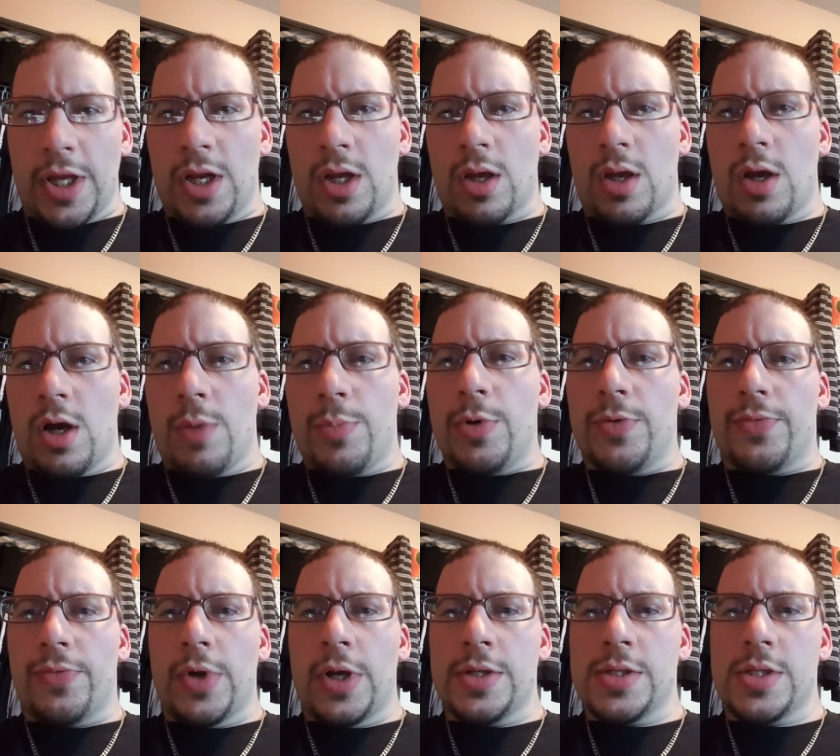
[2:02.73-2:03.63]
get a couple
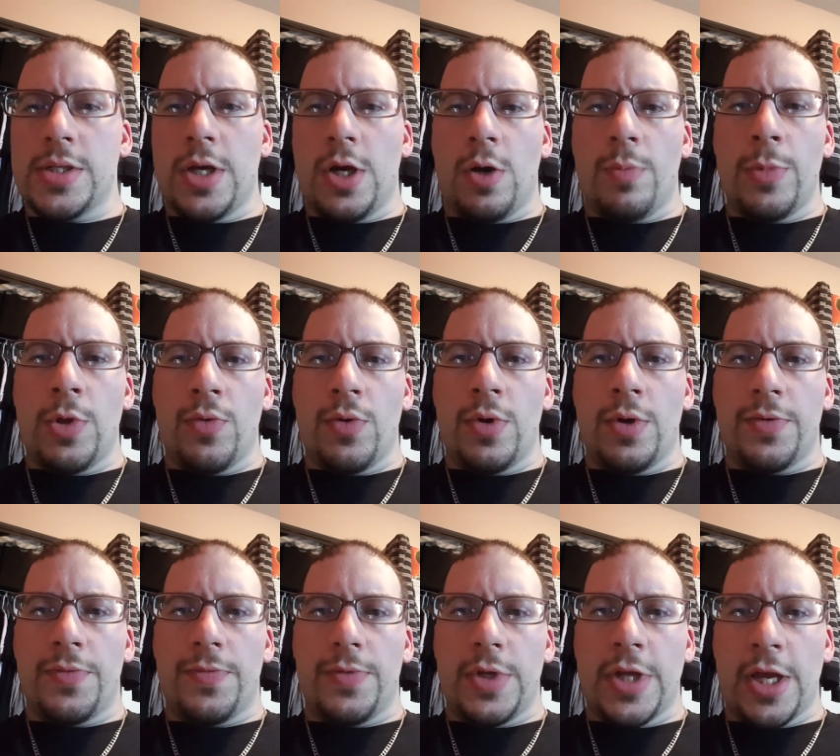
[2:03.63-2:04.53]
friends to help me with
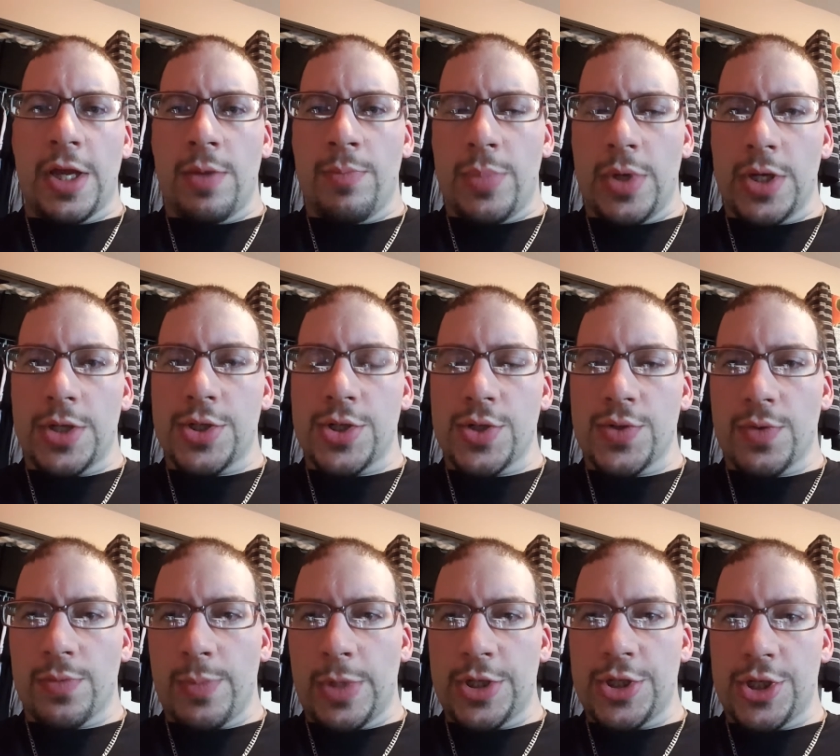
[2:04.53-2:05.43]
taking pictures
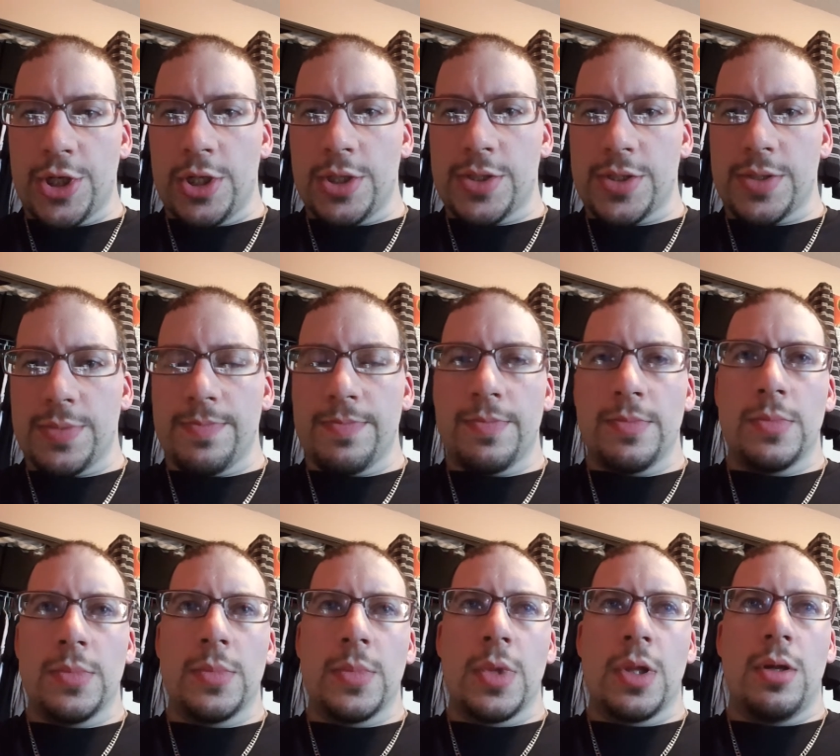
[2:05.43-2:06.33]
with my shirts.
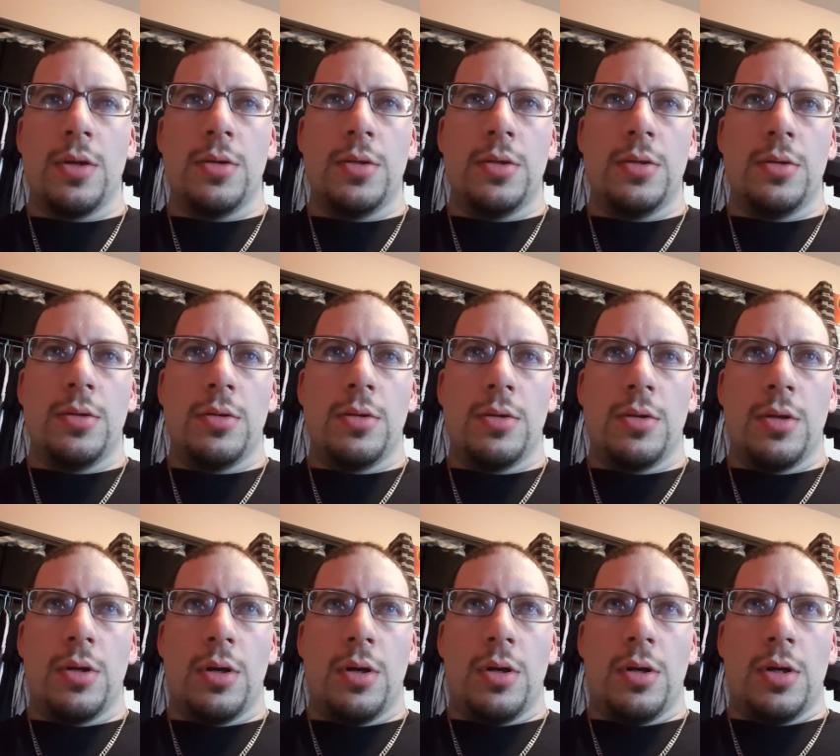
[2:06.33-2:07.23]

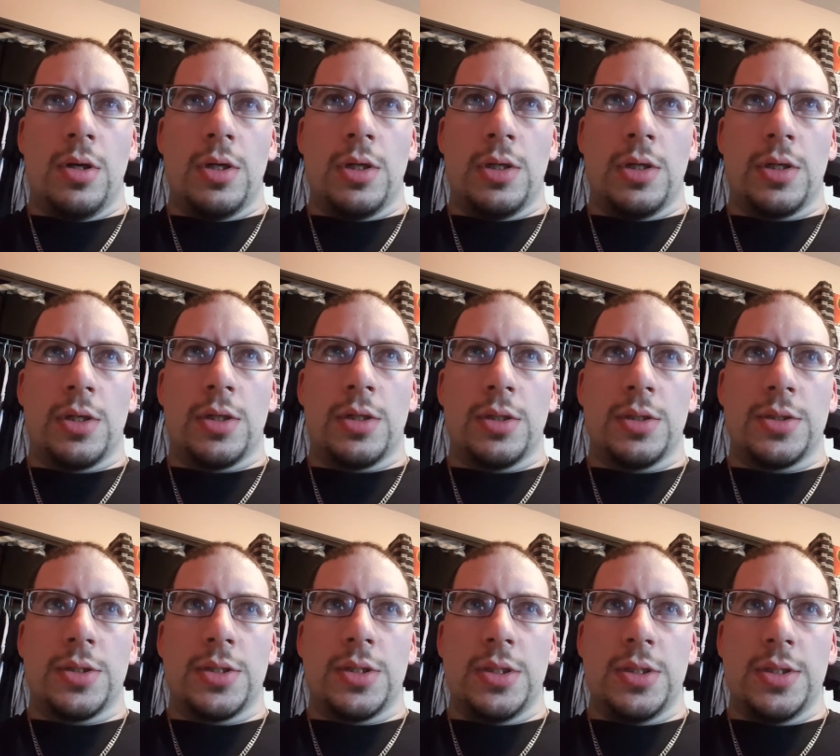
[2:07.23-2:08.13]
Uh, let's
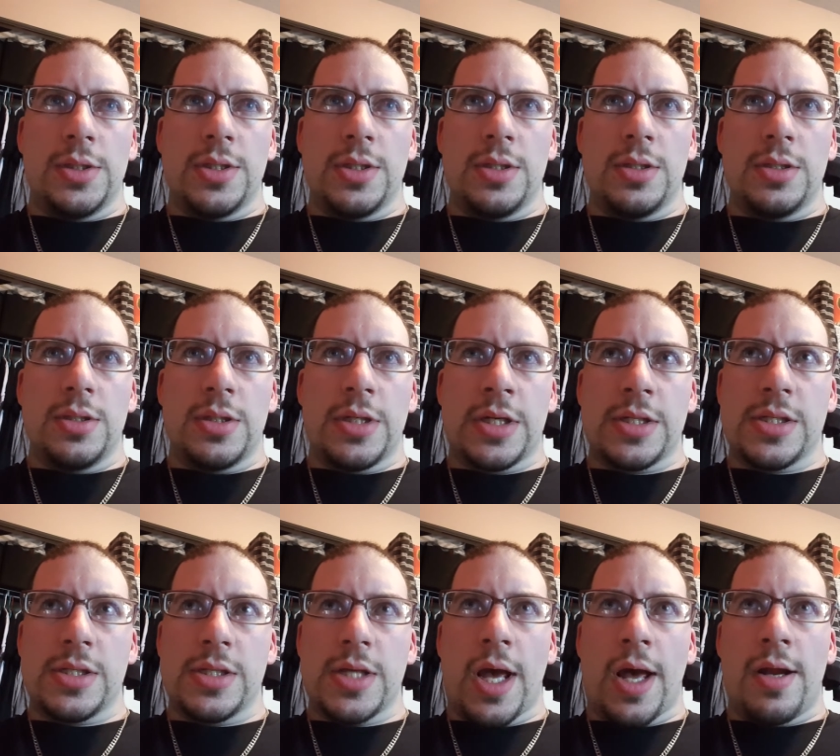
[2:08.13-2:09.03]
see, that's
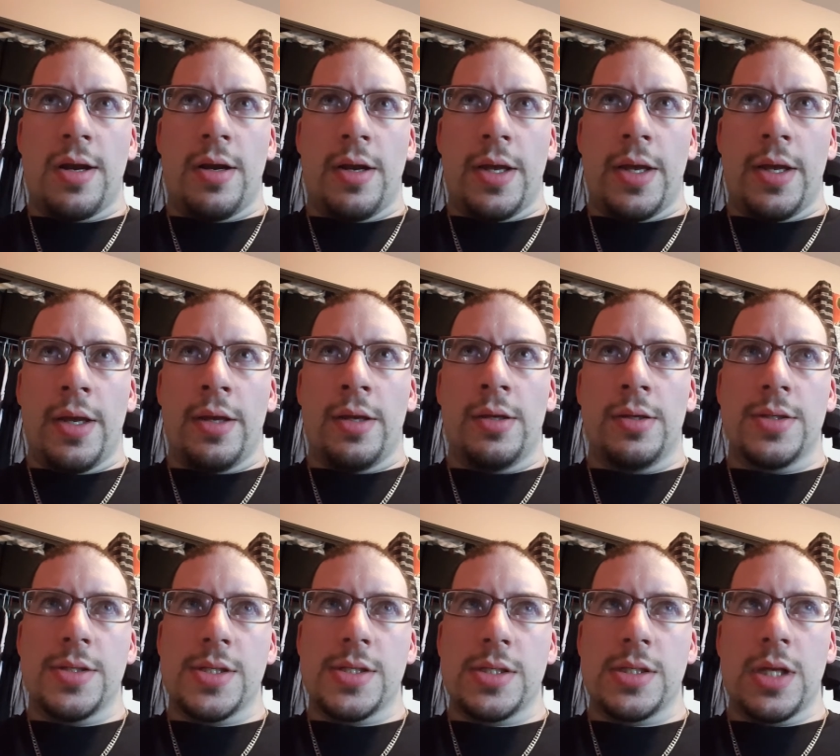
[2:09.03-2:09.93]
Saturday.
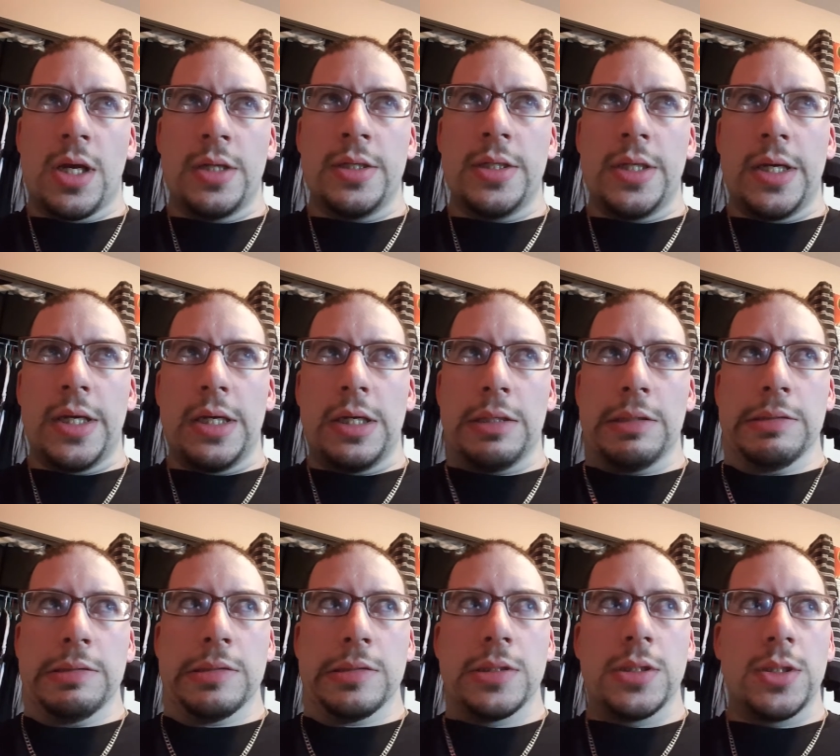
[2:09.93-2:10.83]

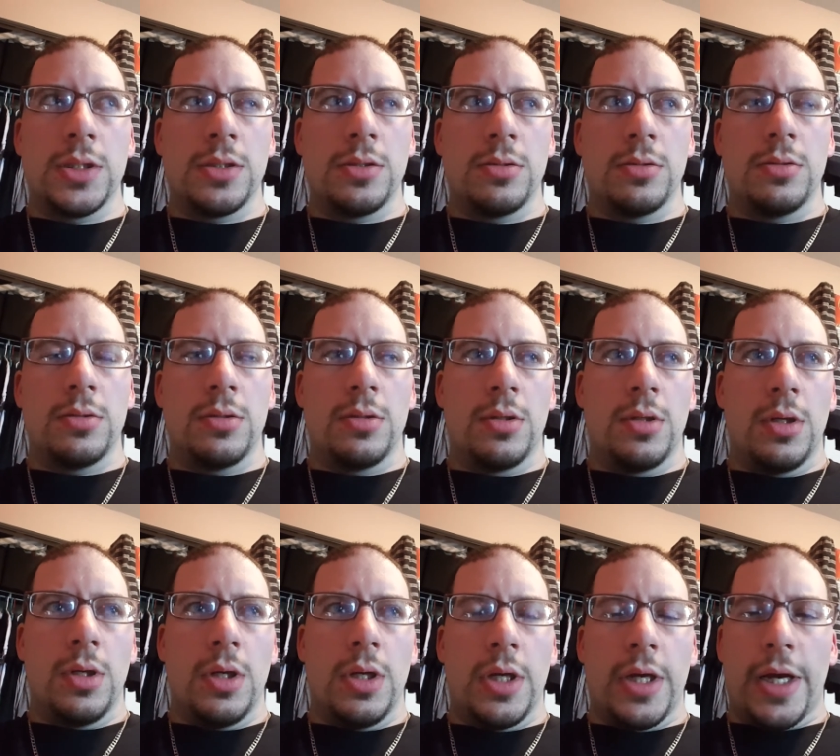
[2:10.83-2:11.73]
Sunday,
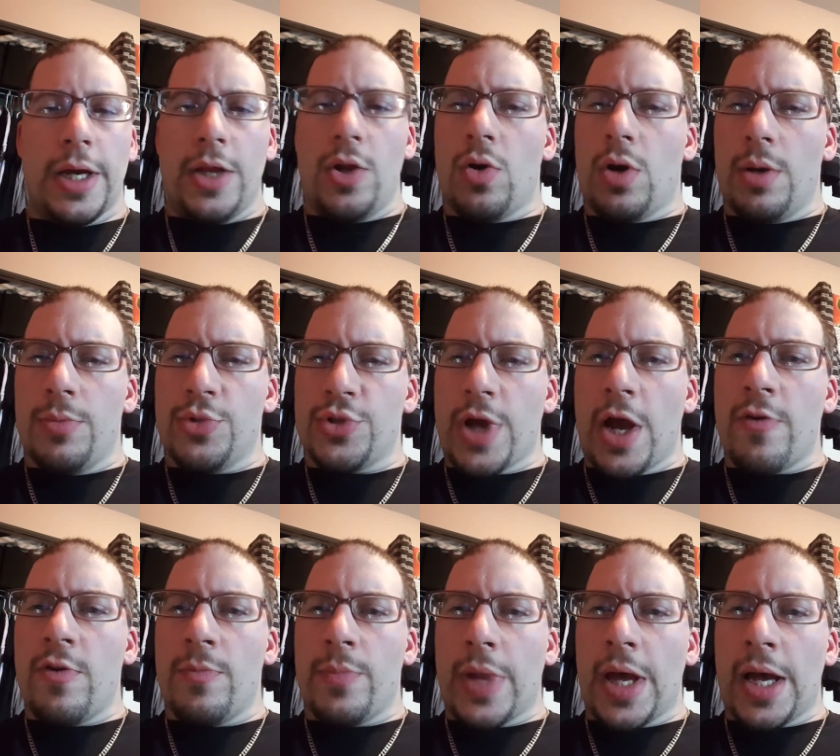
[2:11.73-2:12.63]
I know I'm
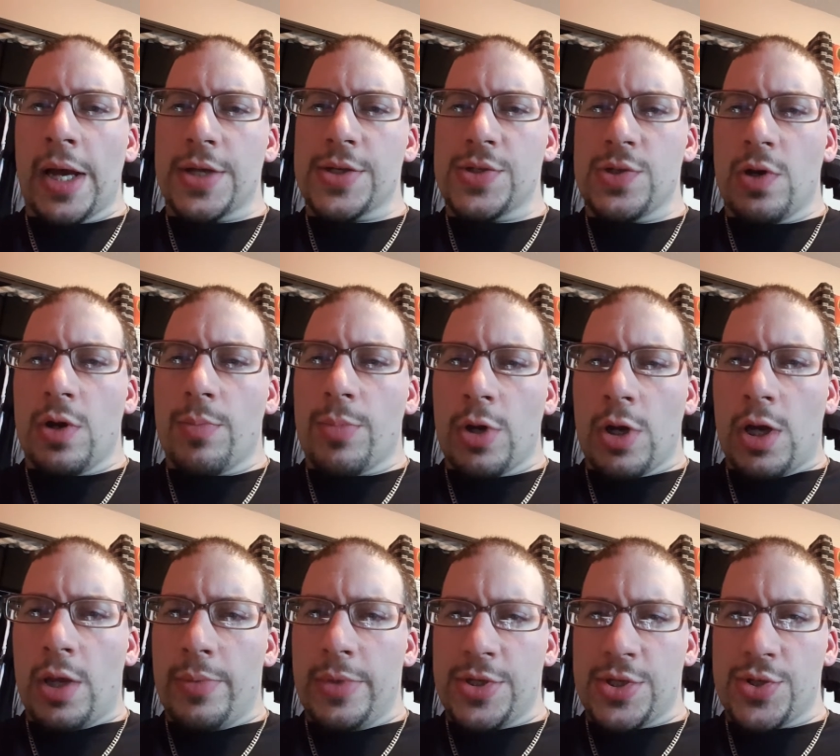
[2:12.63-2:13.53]
driving back, so I'll
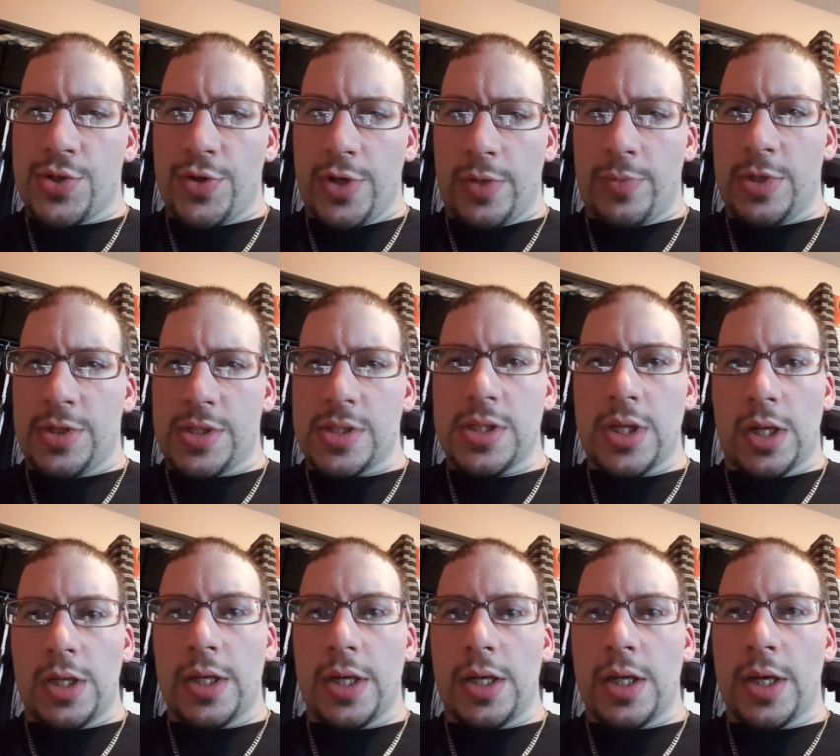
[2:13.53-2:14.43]
probably be streaming
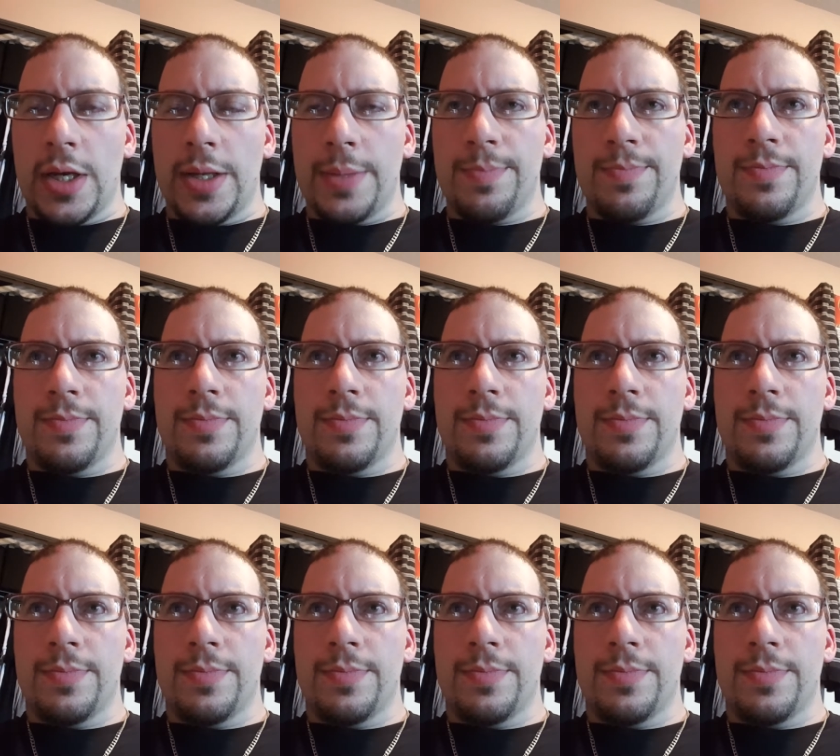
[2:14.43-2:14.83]
Sunday night.